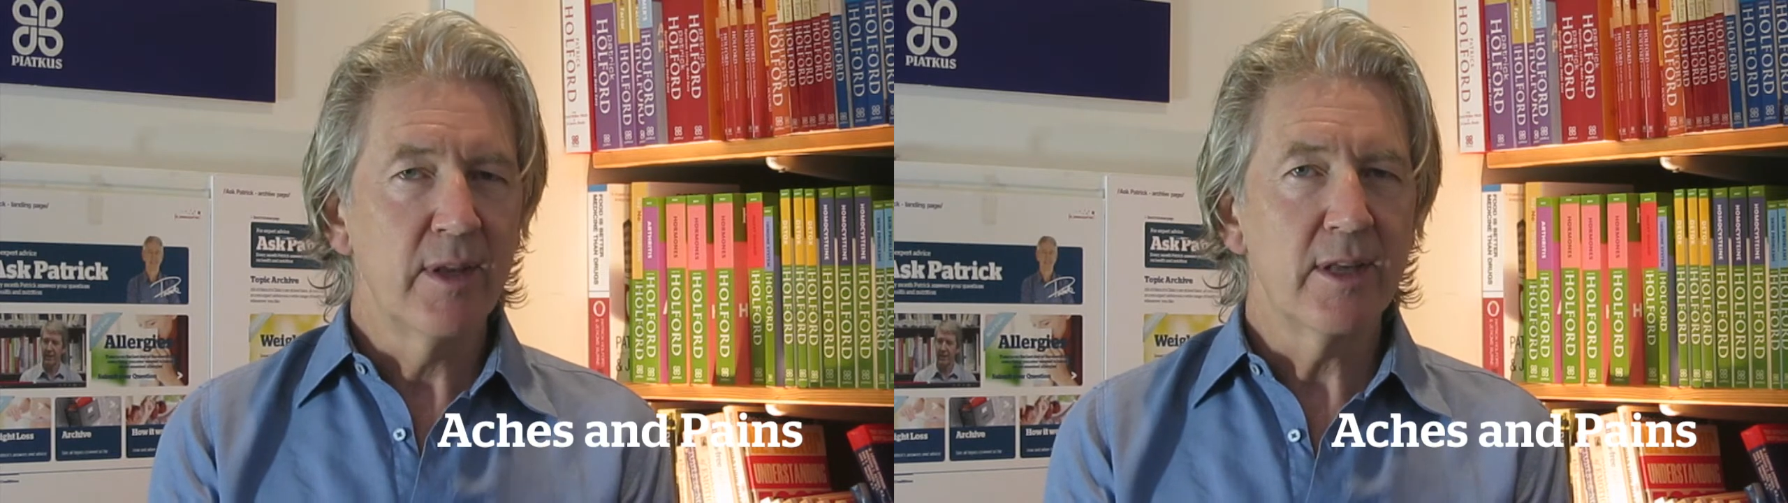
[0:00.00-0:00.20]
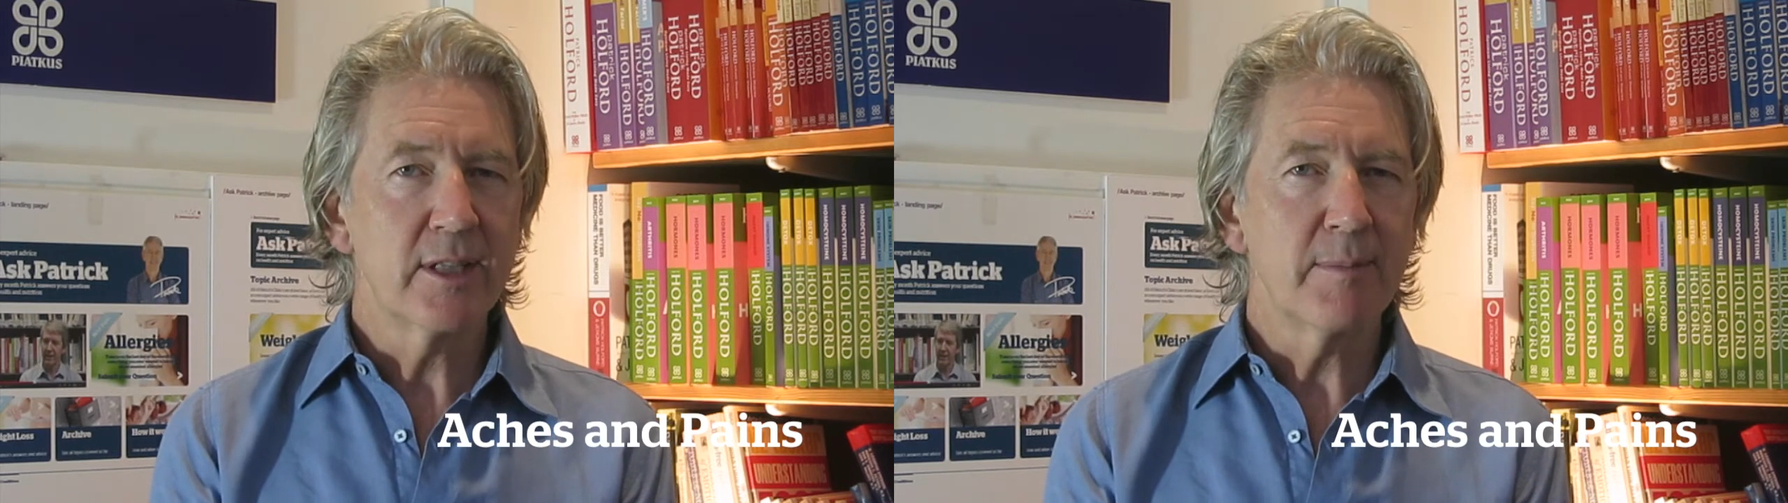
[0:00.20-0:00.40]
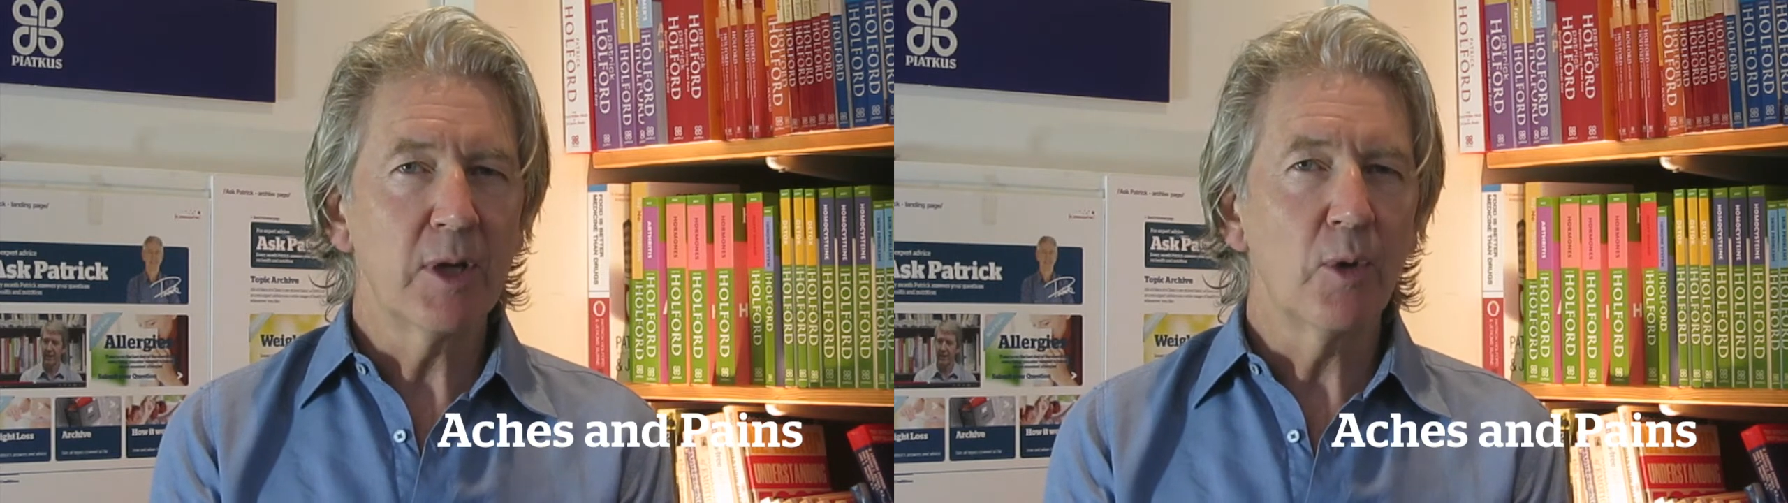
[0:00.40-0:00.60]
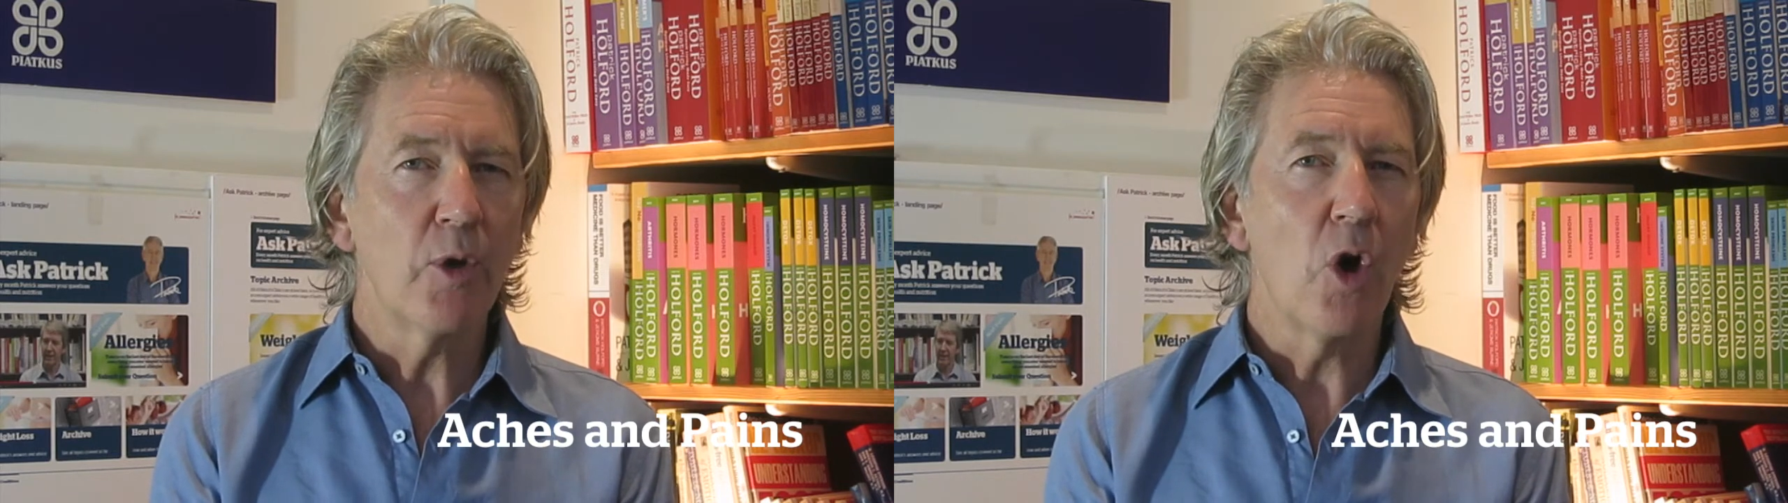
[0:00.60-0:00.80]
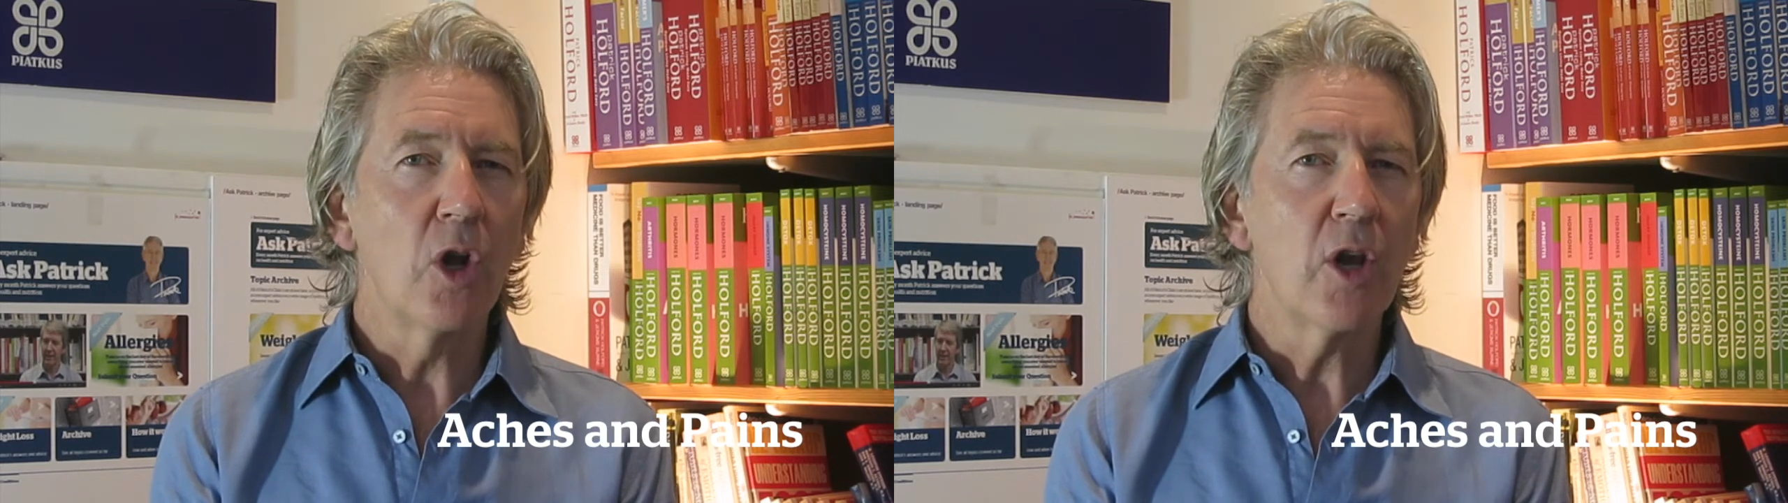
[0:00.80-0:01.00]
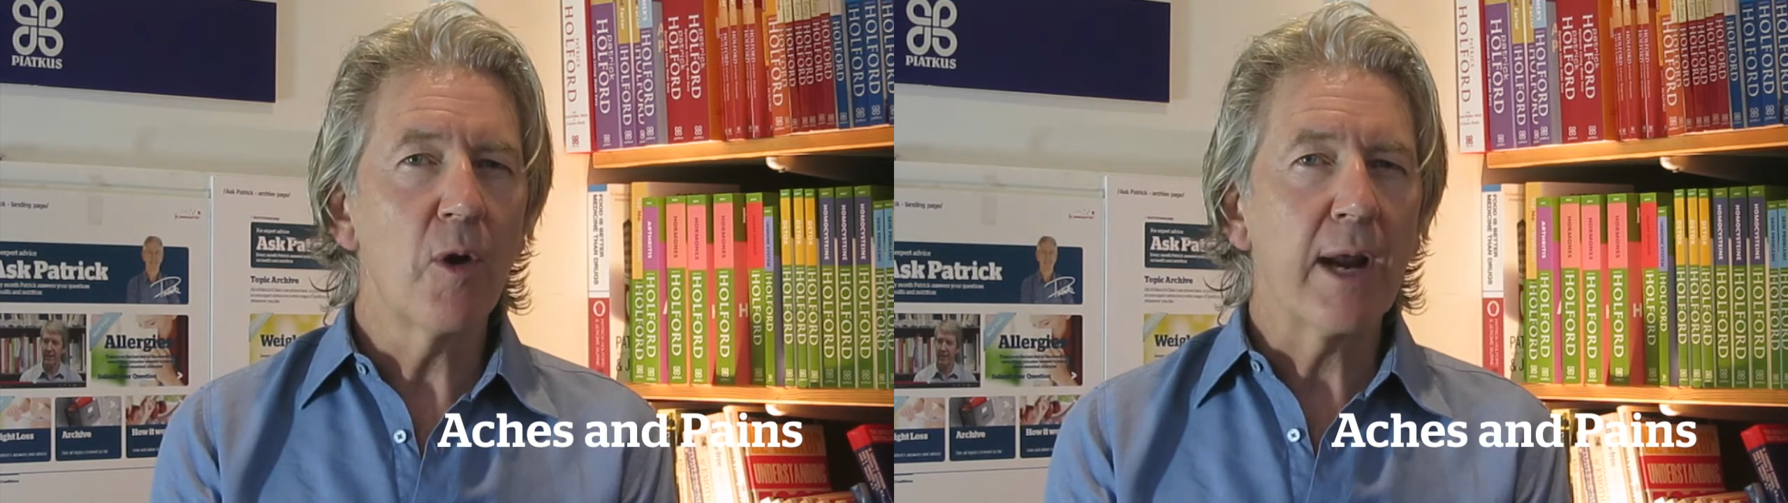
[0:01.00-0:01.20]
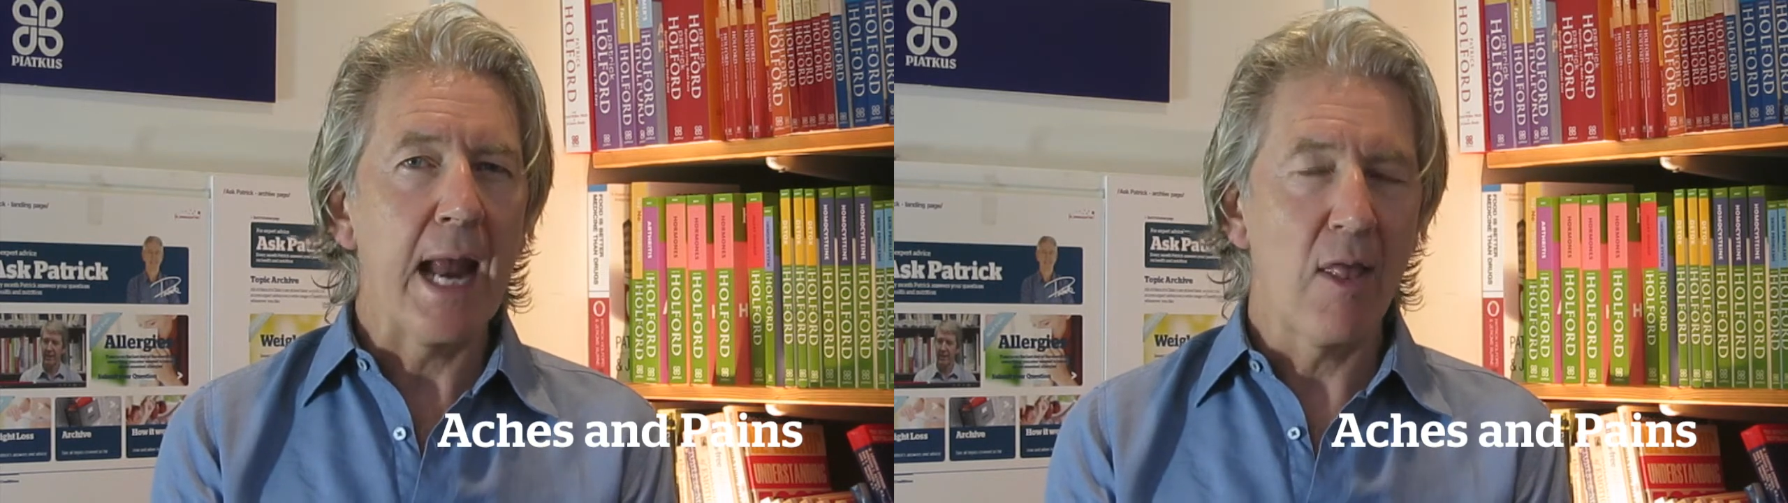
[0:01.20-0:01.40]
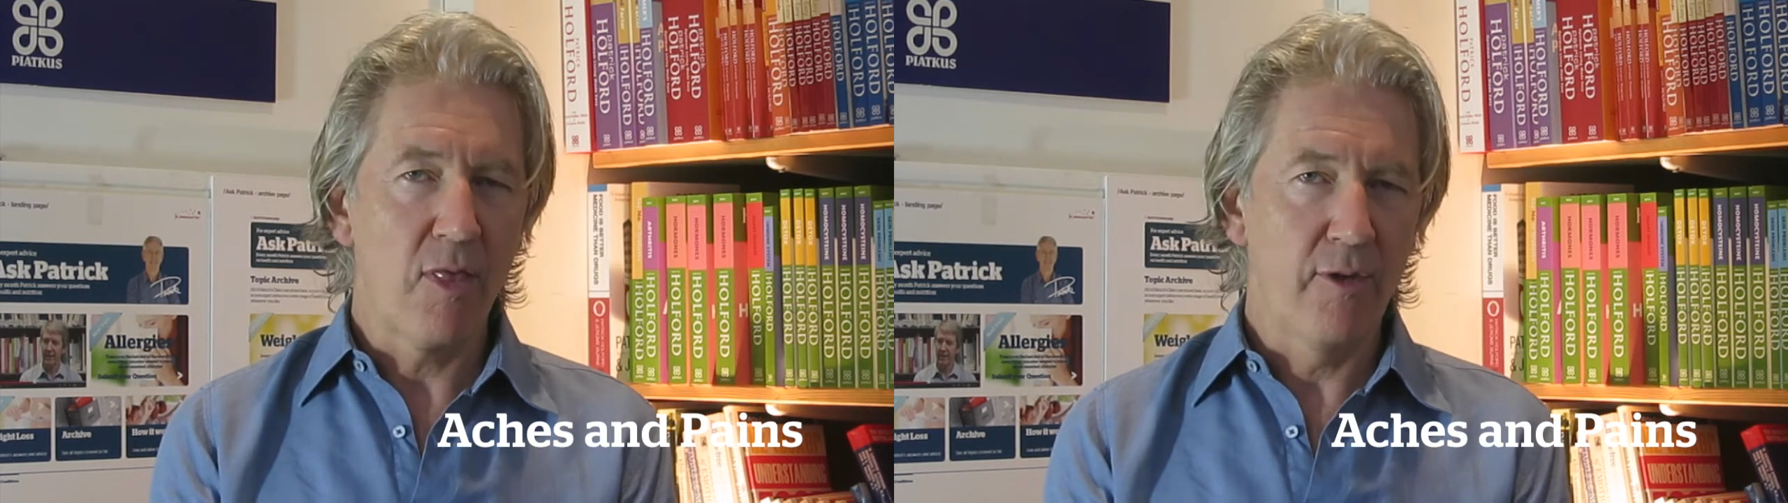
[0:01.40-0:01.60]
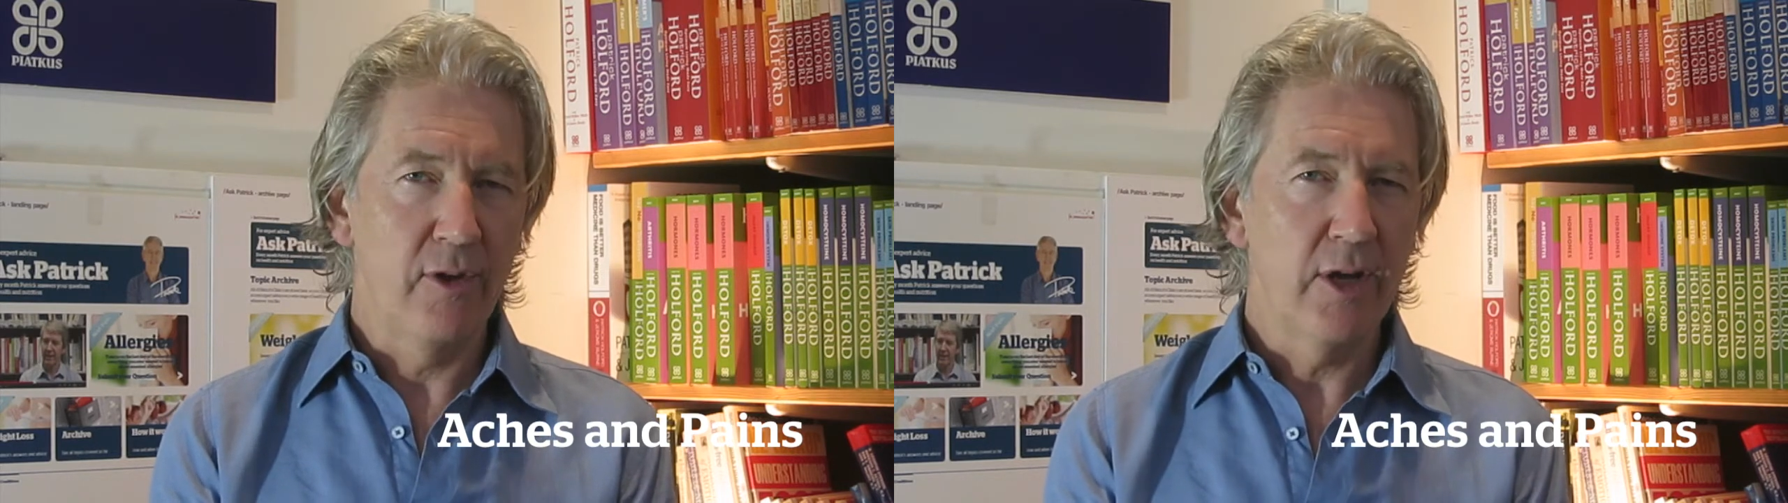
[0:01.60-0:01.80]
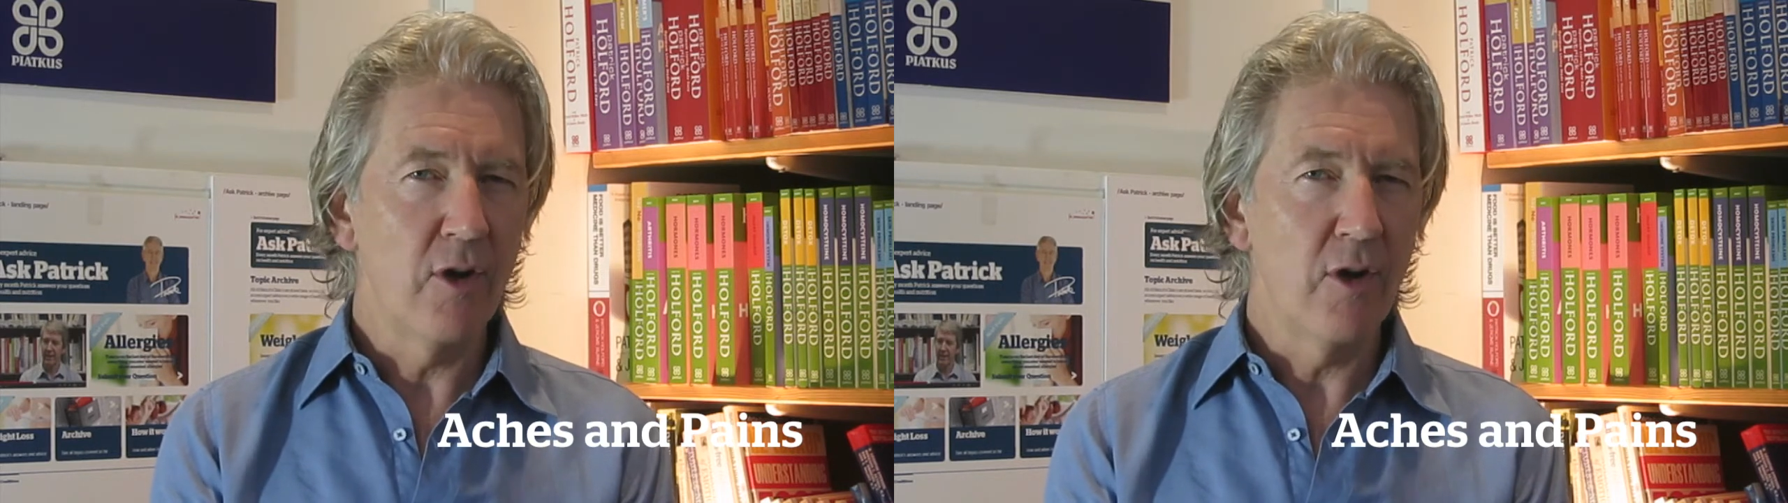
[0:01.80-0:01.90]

There's something called oleocanthal